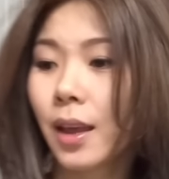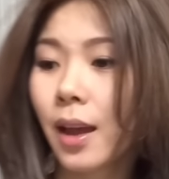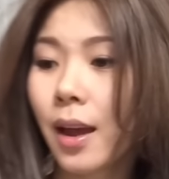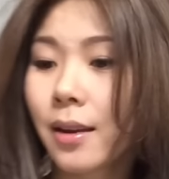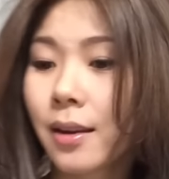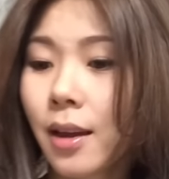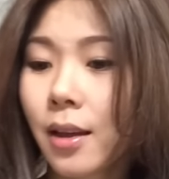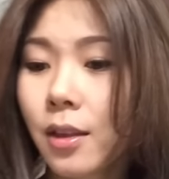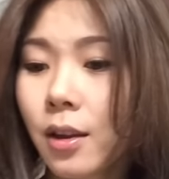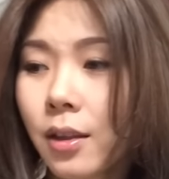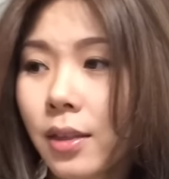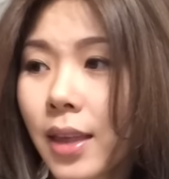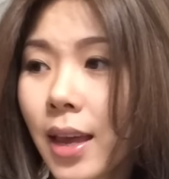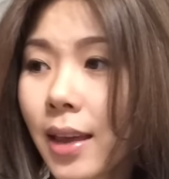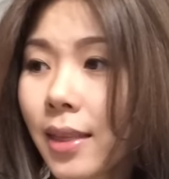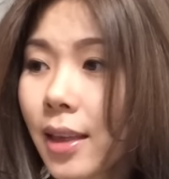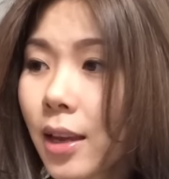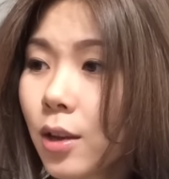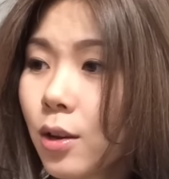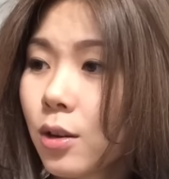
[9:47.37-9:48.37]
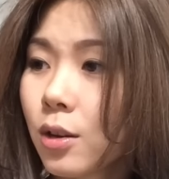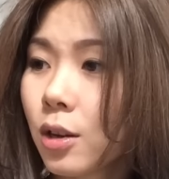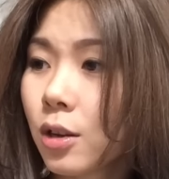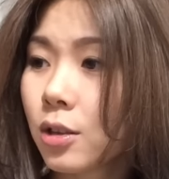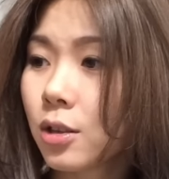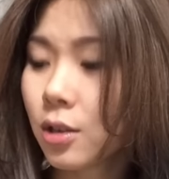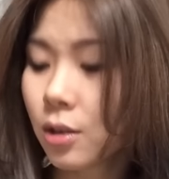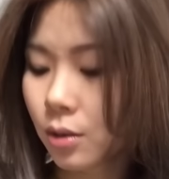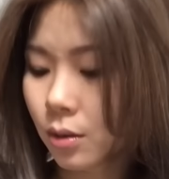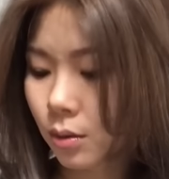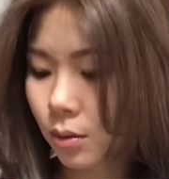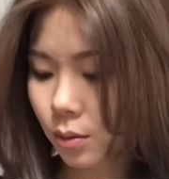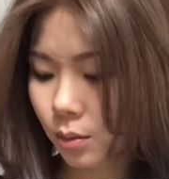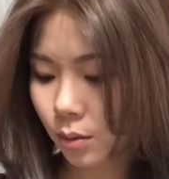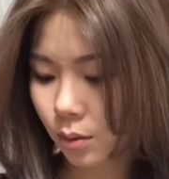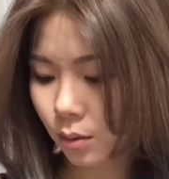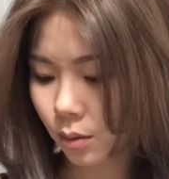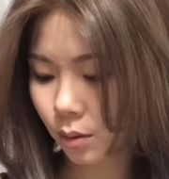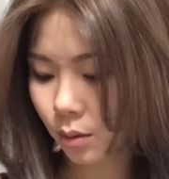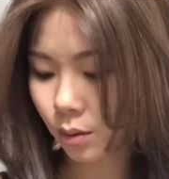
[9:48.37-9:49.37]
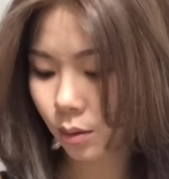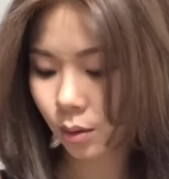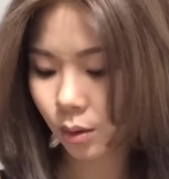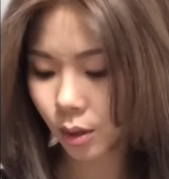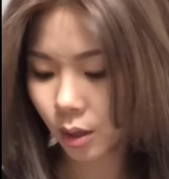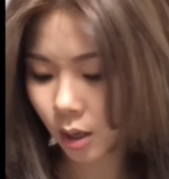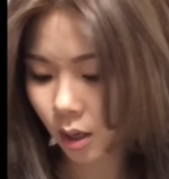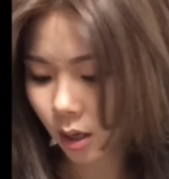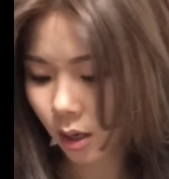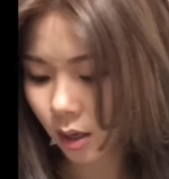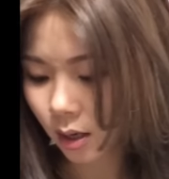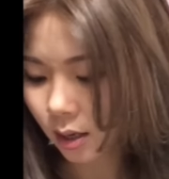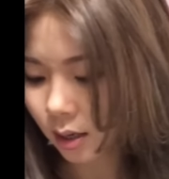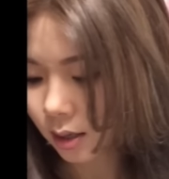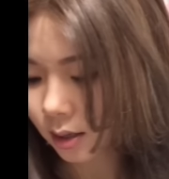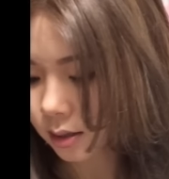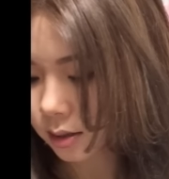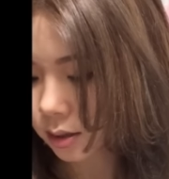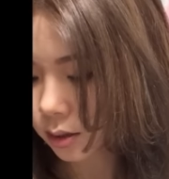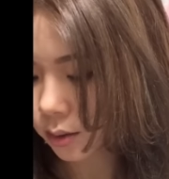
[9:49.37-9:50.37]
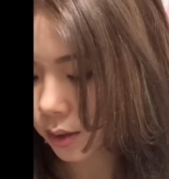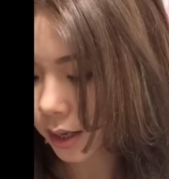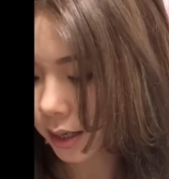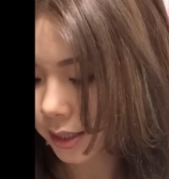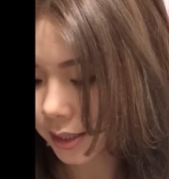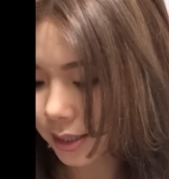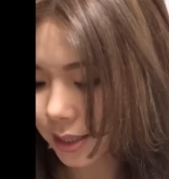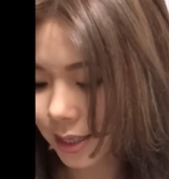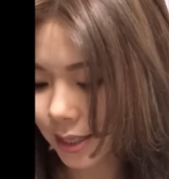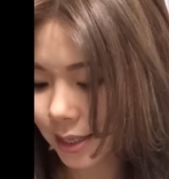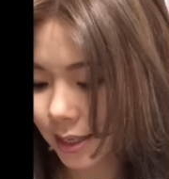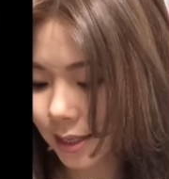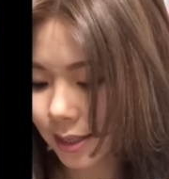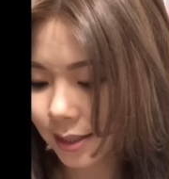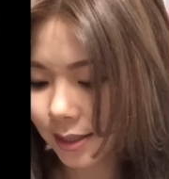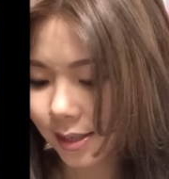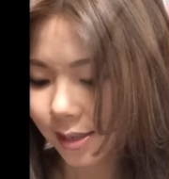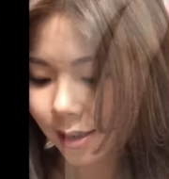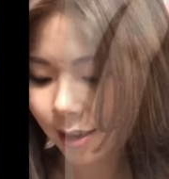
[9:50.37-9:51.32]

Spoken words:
Another thing that you could do is you can tease.